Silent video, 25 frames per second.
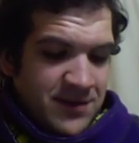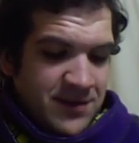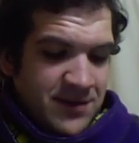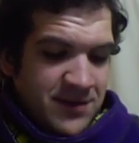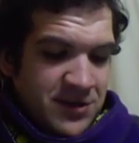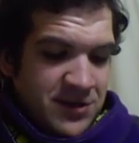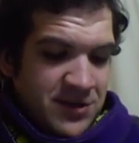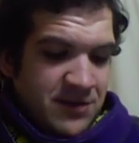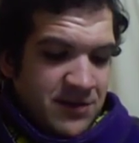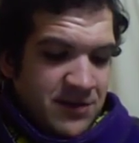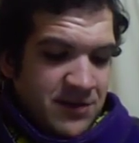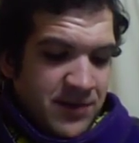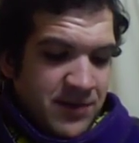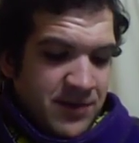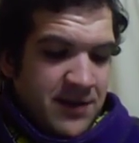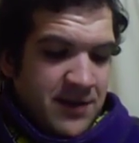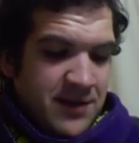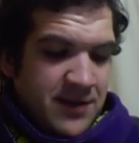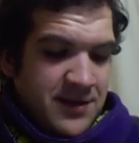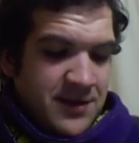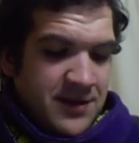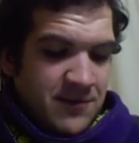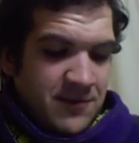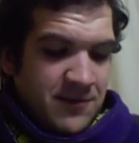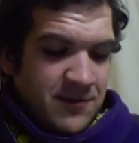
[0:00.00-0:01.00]
Jill,
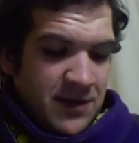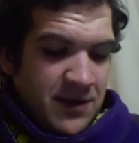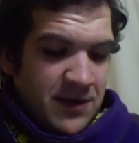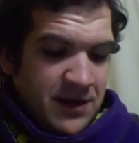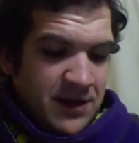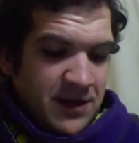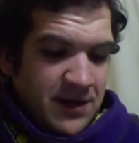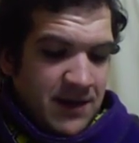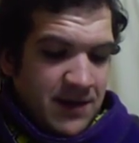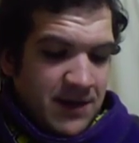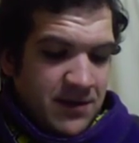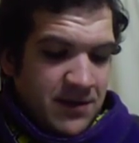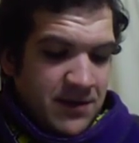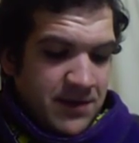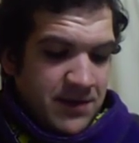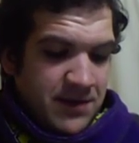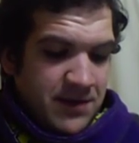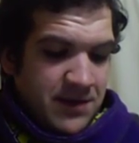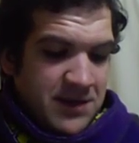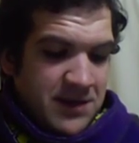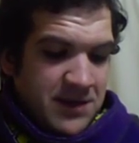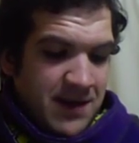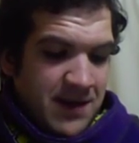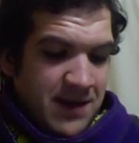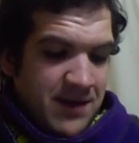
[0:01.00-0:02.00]
breathless and reeling, came to the
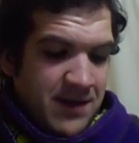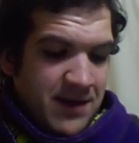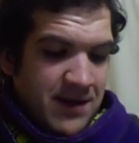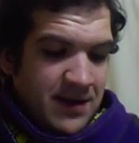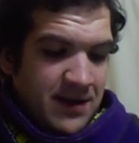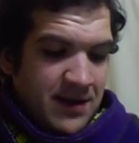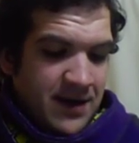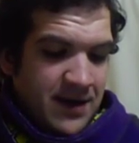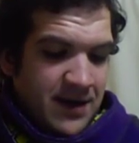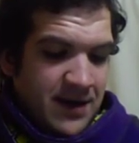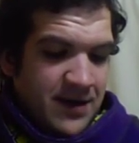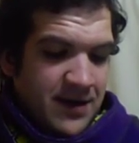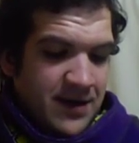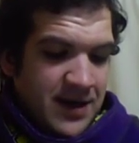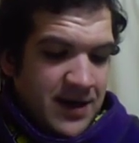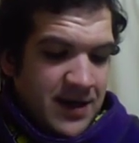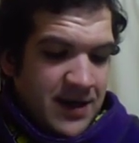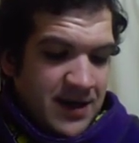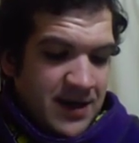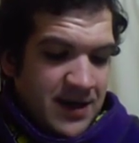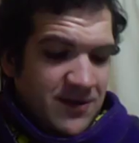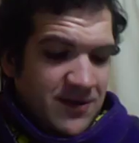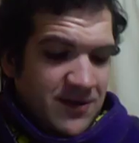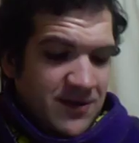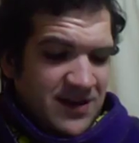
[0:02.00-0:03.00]
place about a minute later.
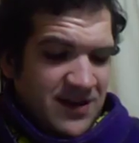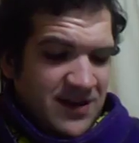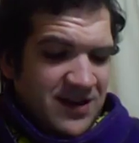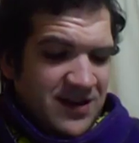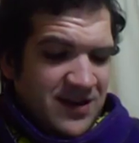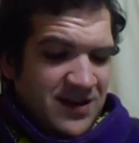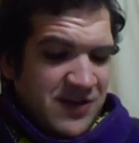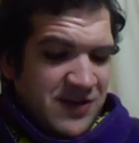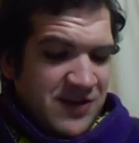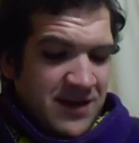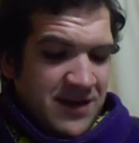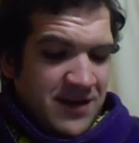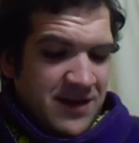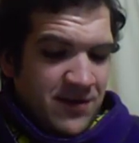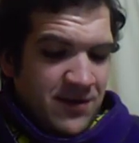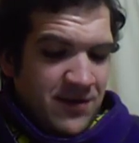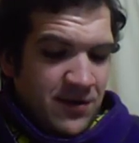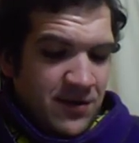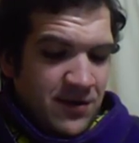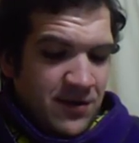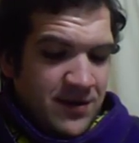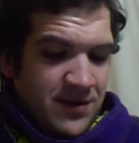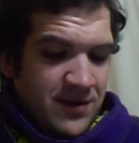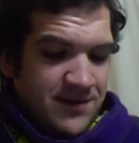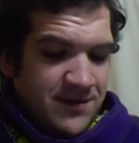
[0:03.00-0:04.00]
It was an unattractive
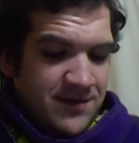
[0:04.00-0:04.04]
hole.